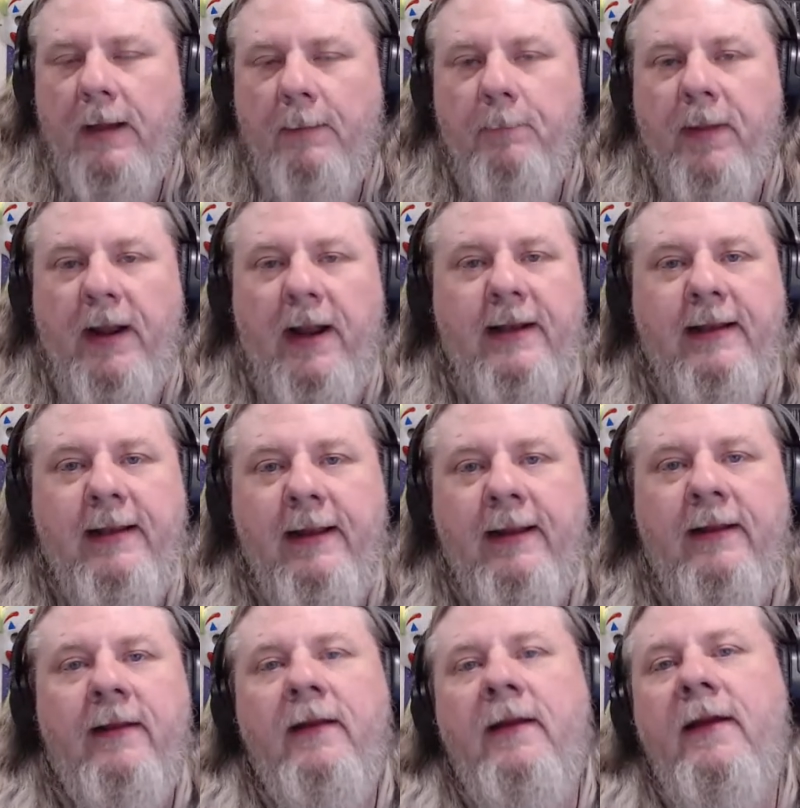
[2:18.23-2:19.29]
But I
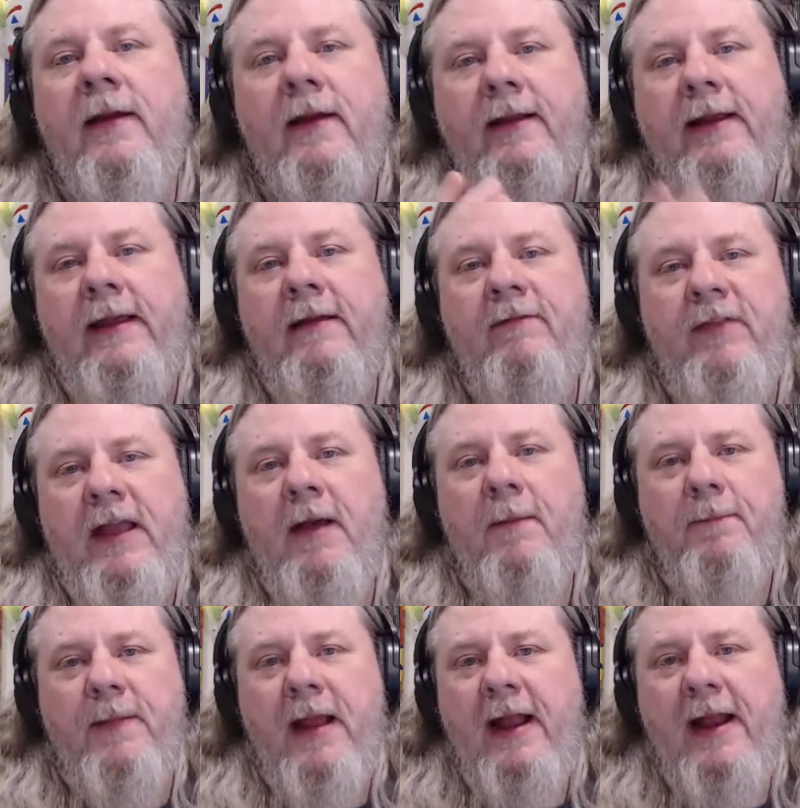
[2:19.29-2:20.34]
did give the
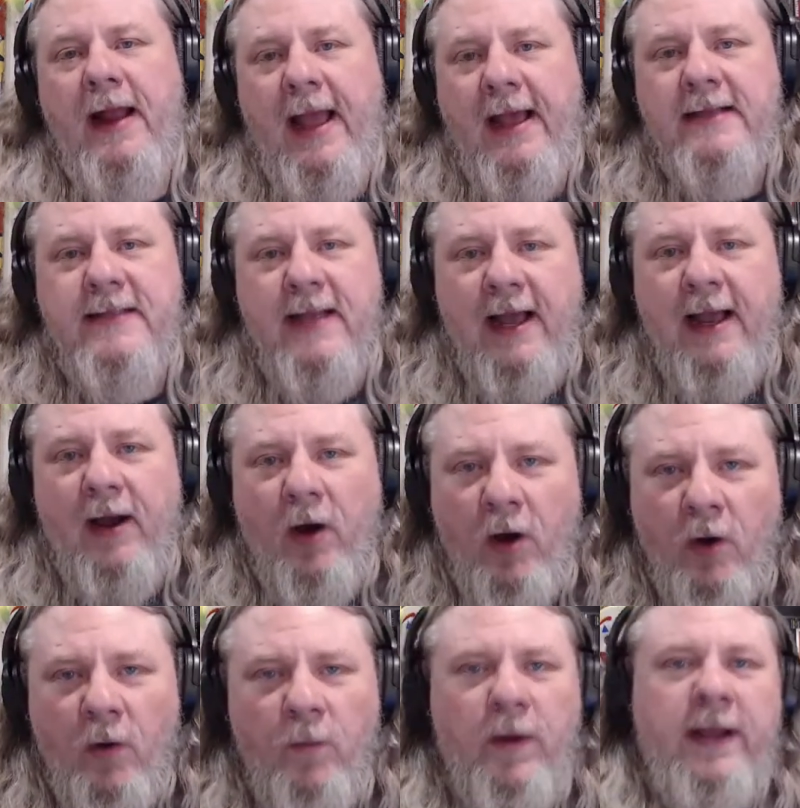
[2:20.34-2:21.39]
update as I
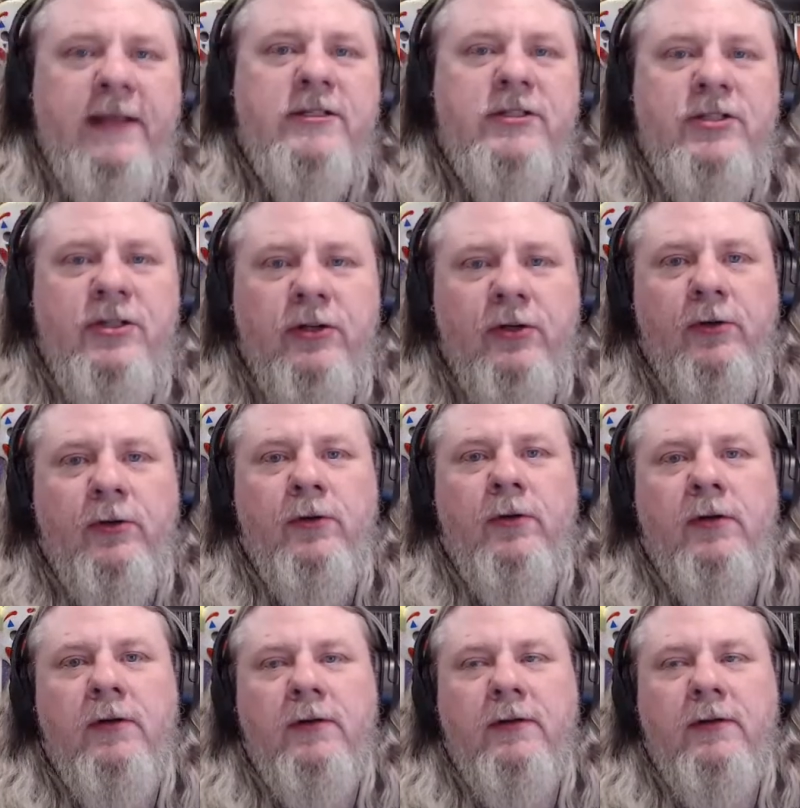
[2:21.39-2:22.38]
always do,